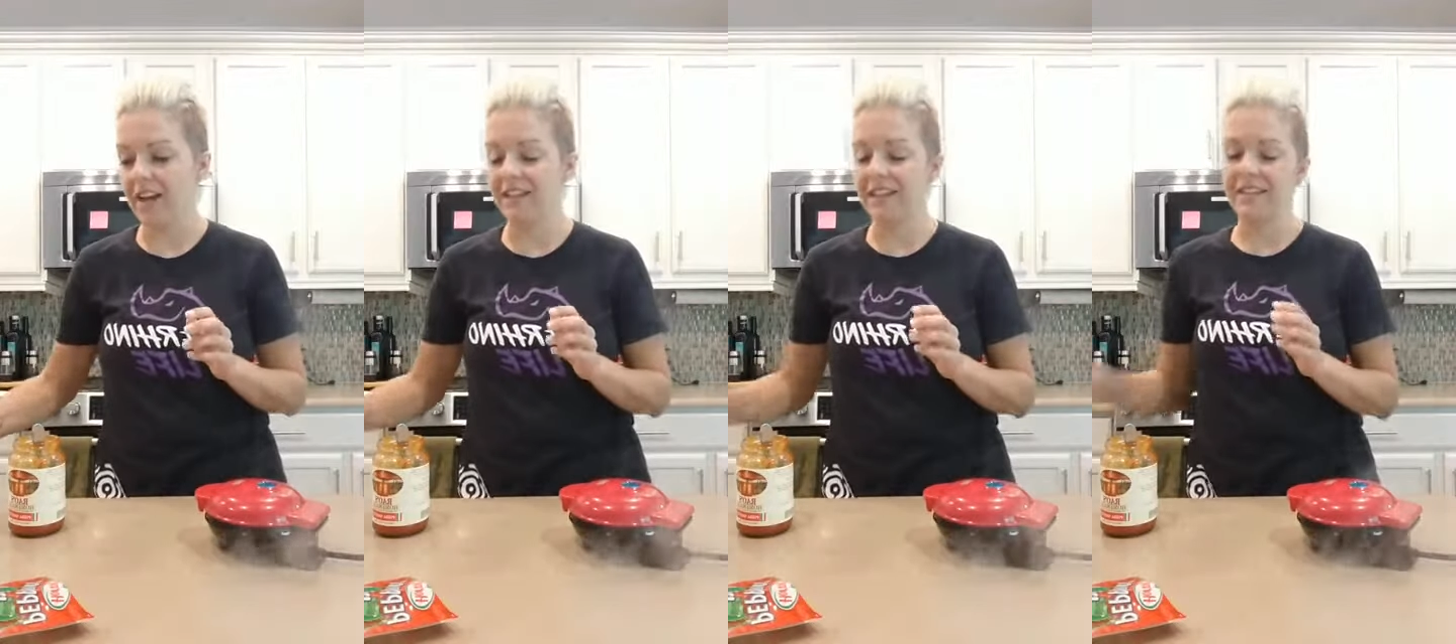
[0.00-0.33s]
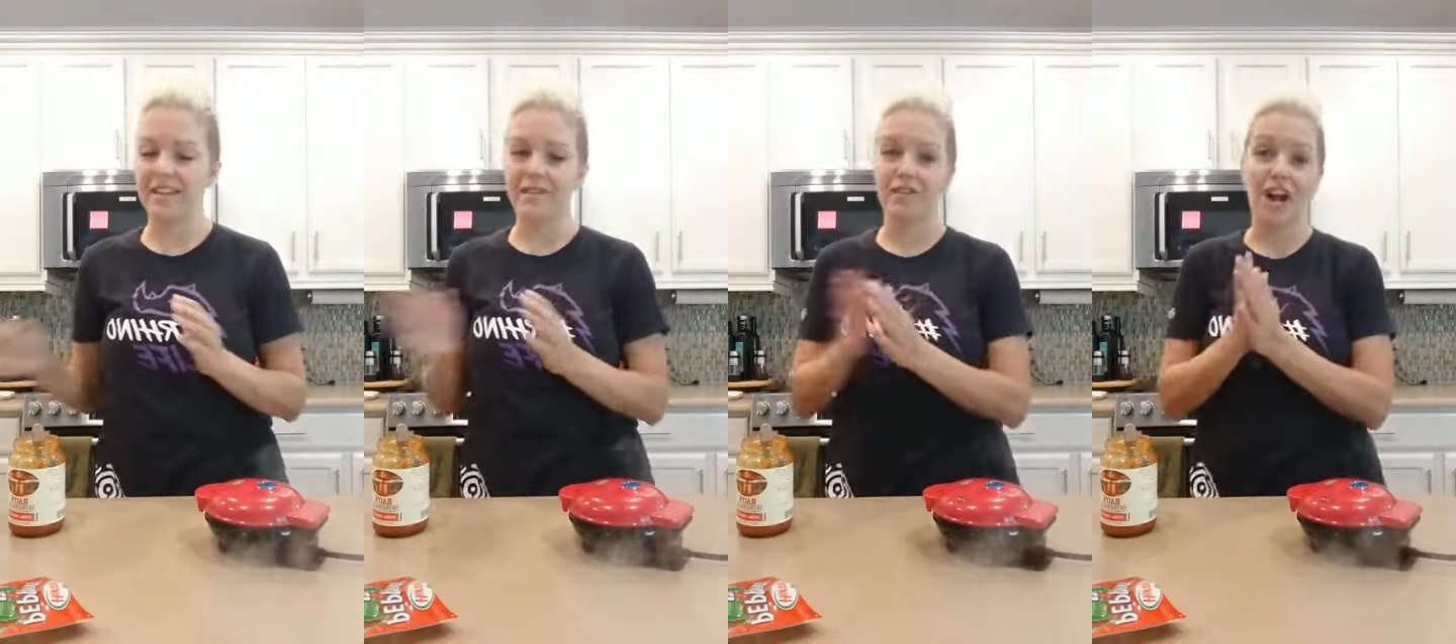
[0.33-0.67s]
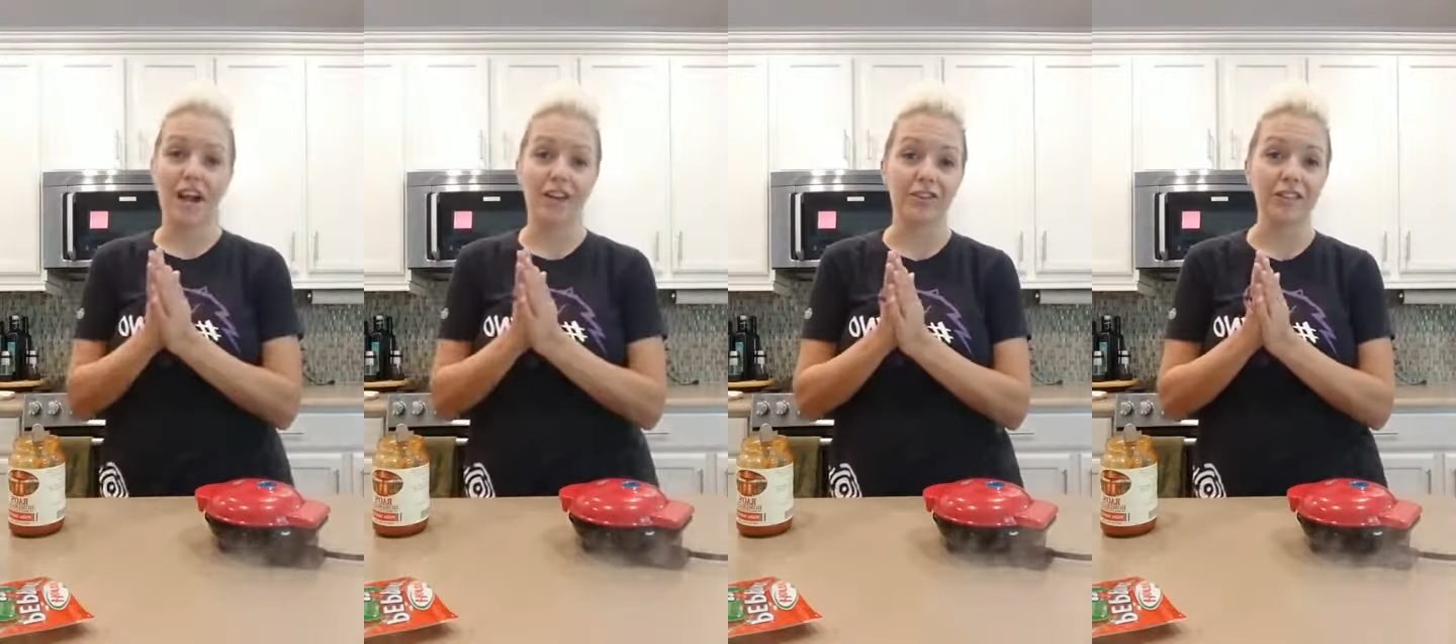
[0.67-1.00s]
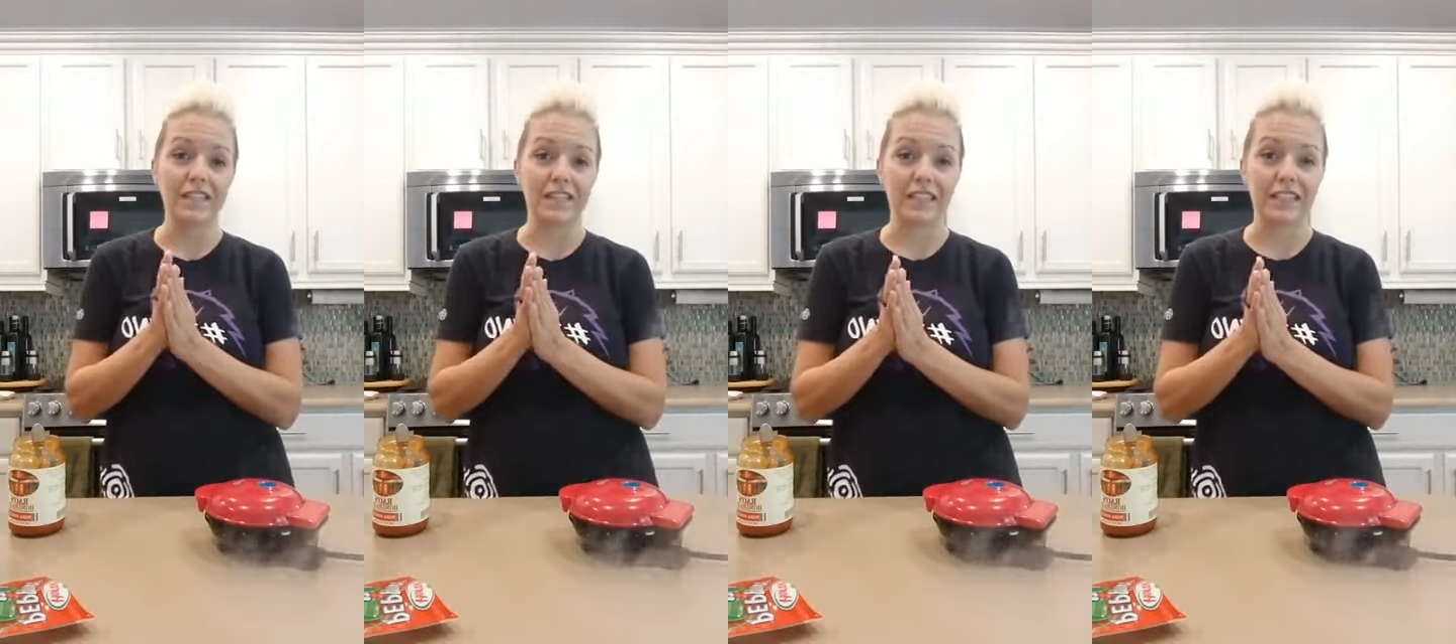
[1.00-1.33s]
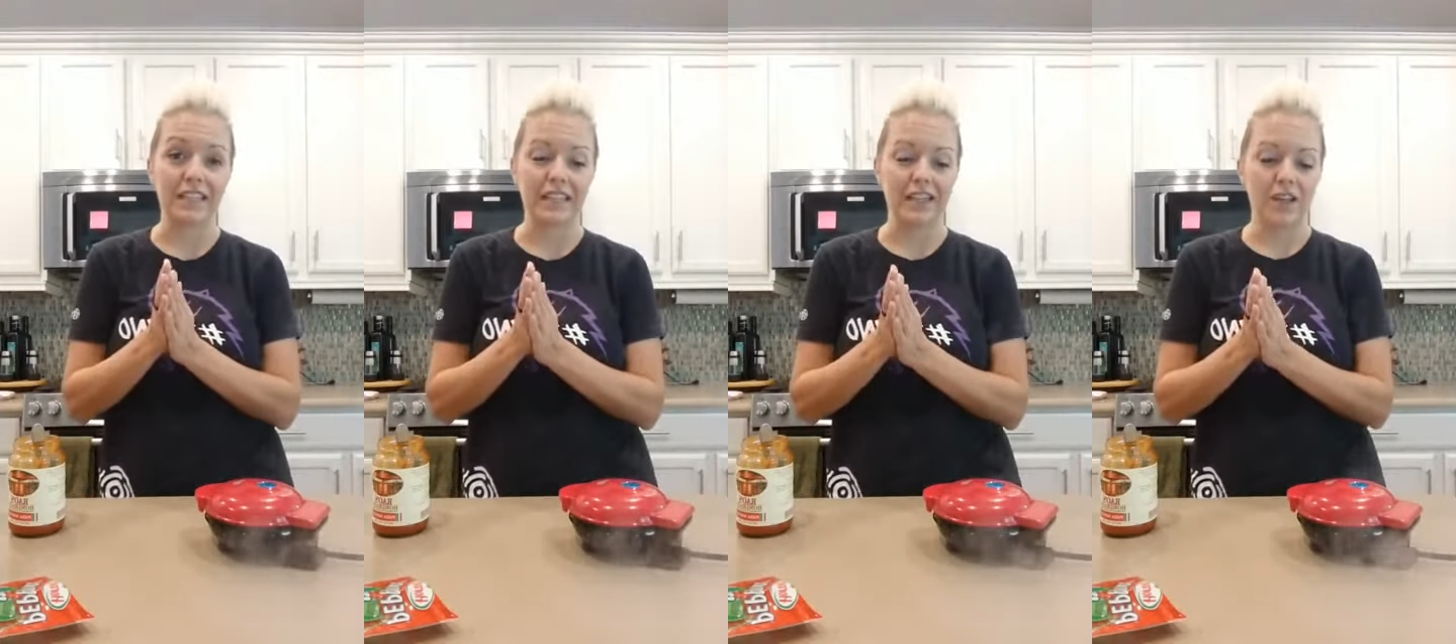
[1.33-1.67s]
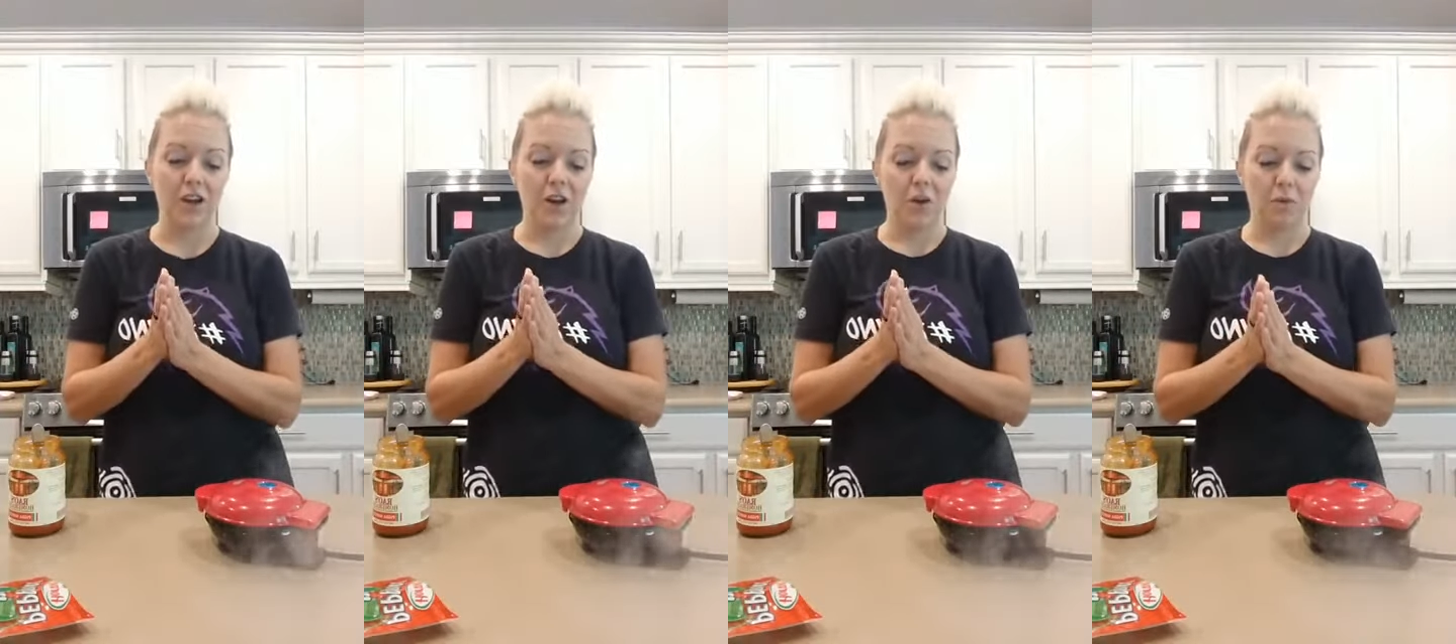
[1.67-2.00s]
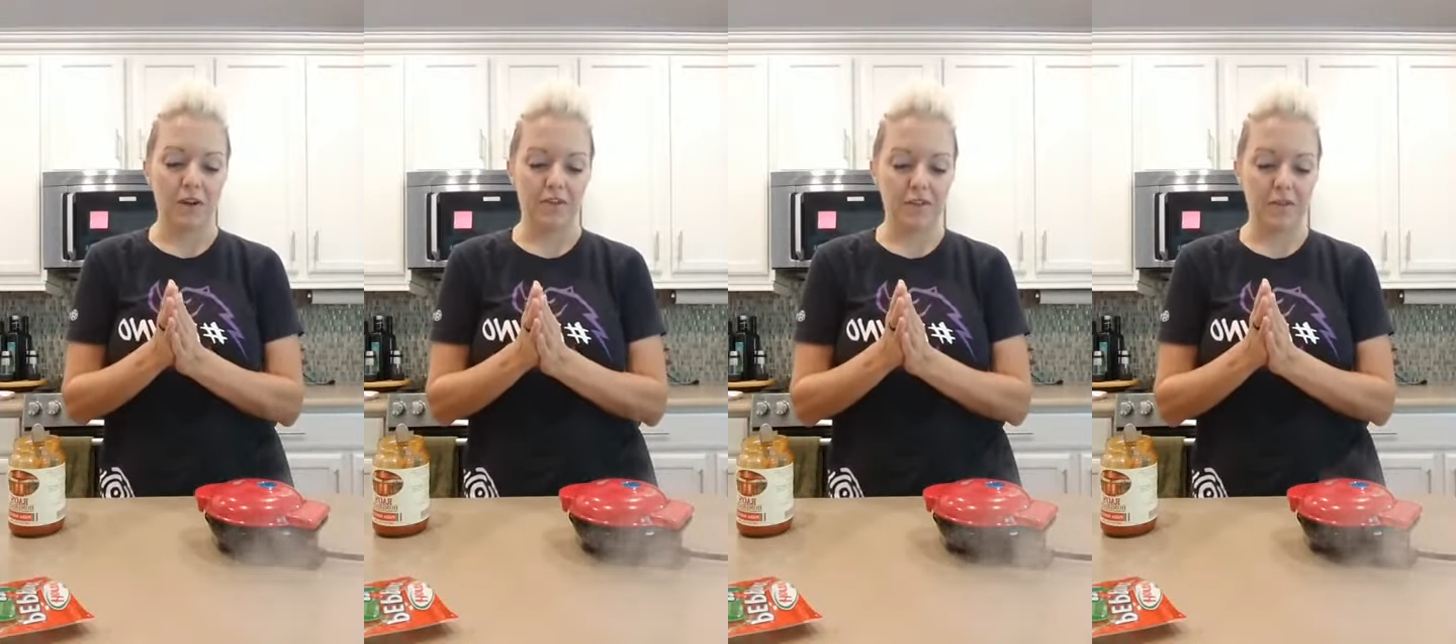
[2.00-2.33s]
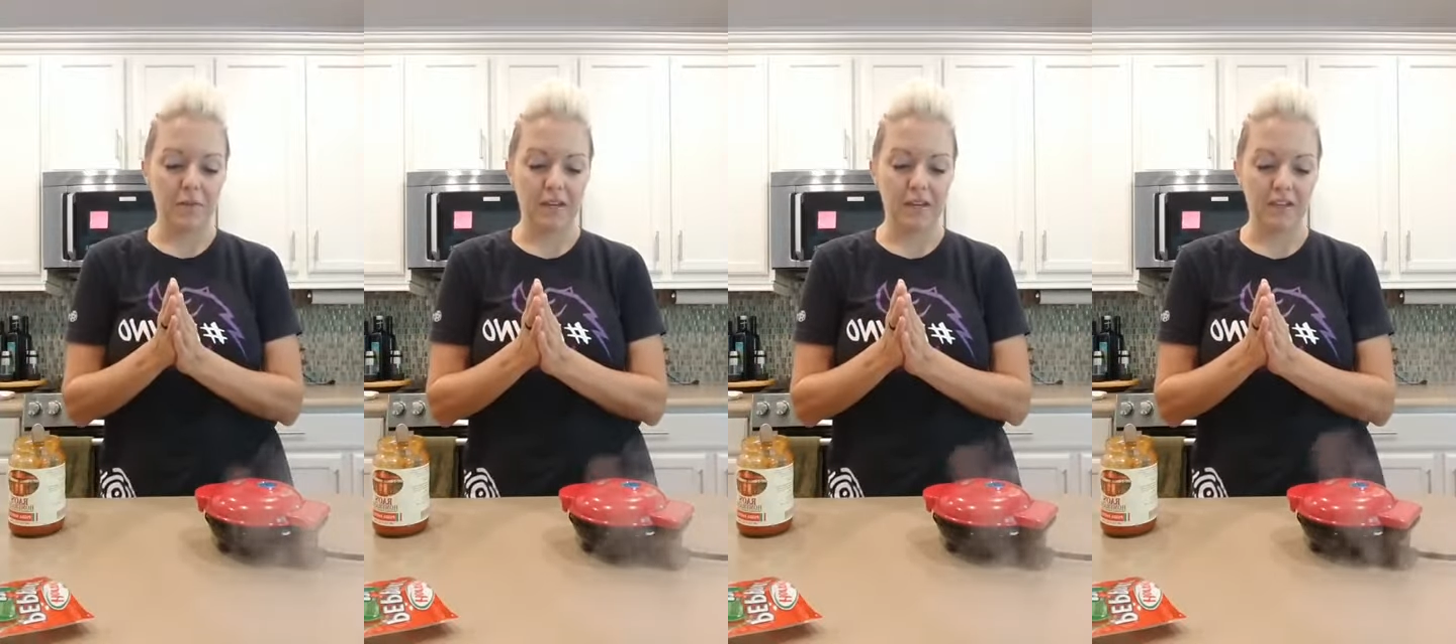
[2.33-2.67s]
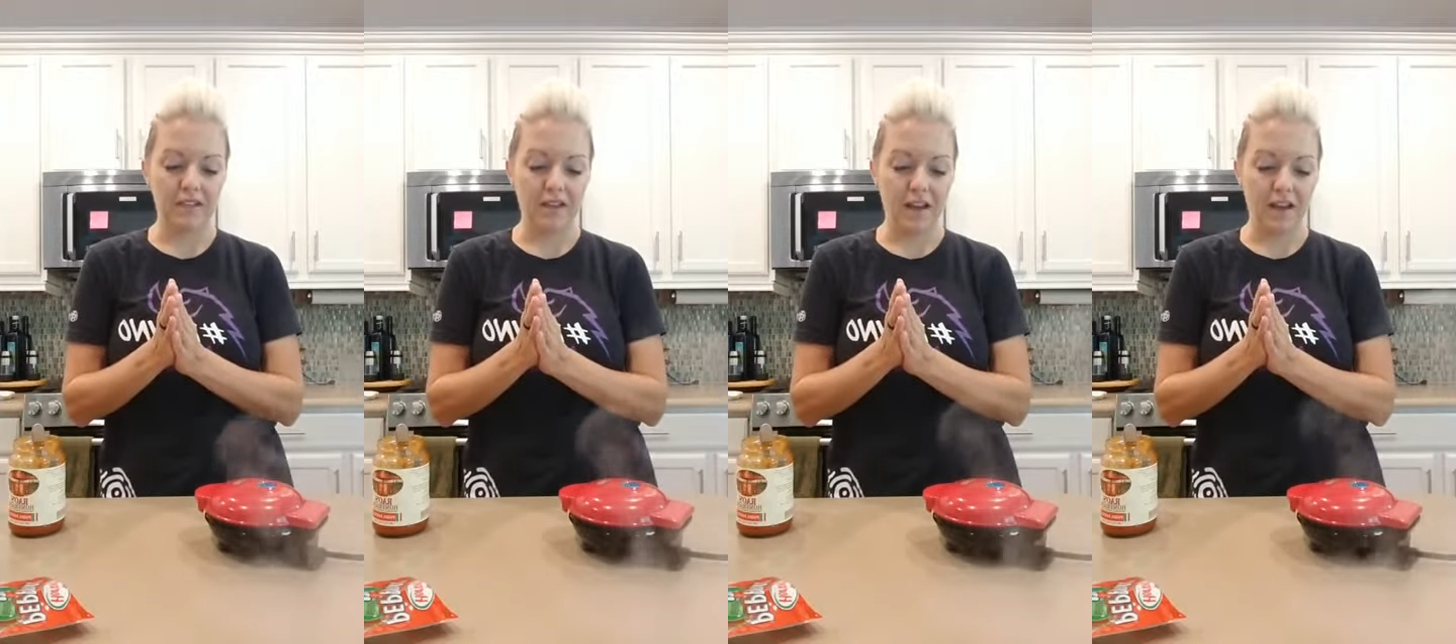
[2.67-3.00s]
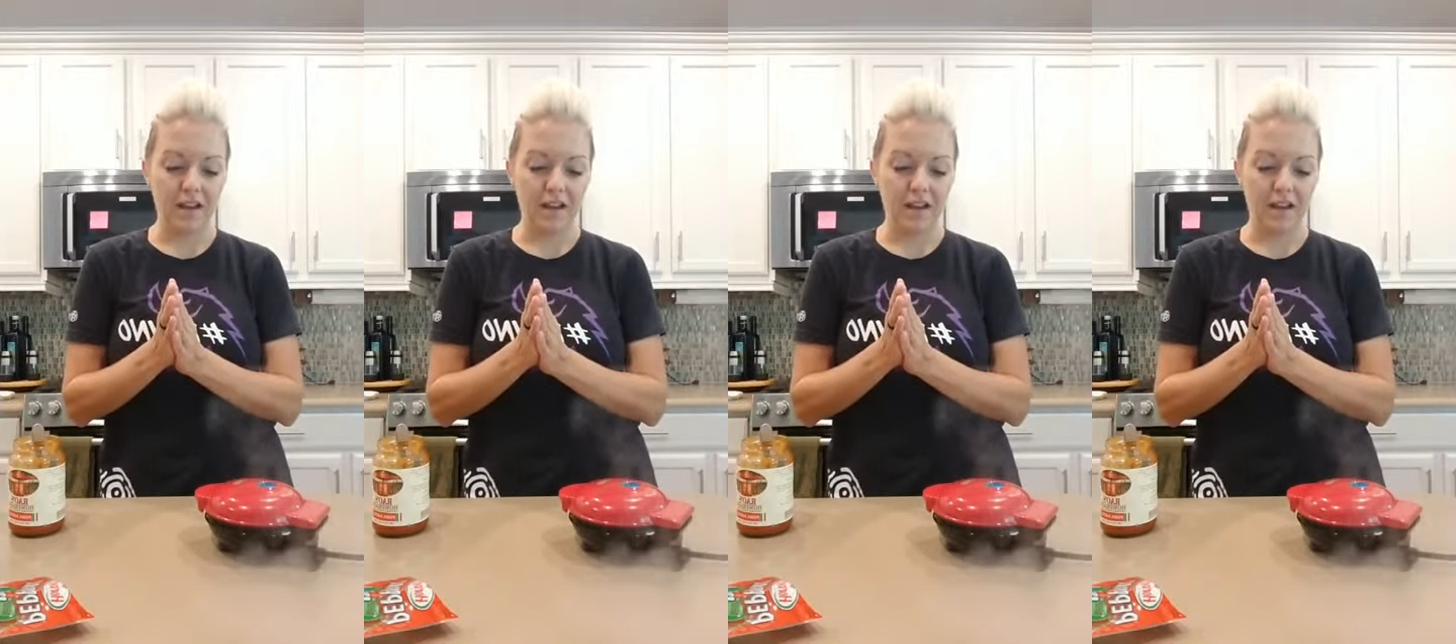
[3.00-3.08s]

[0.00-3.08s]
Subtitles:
ideas I've tried recently. One of them is